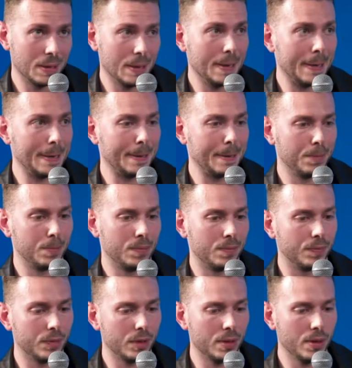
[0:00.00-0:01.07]
Um,
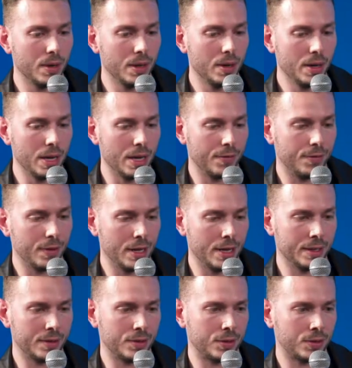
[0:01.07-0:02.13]
if
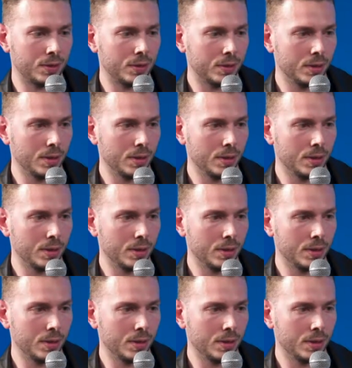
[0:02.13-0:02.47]
it's,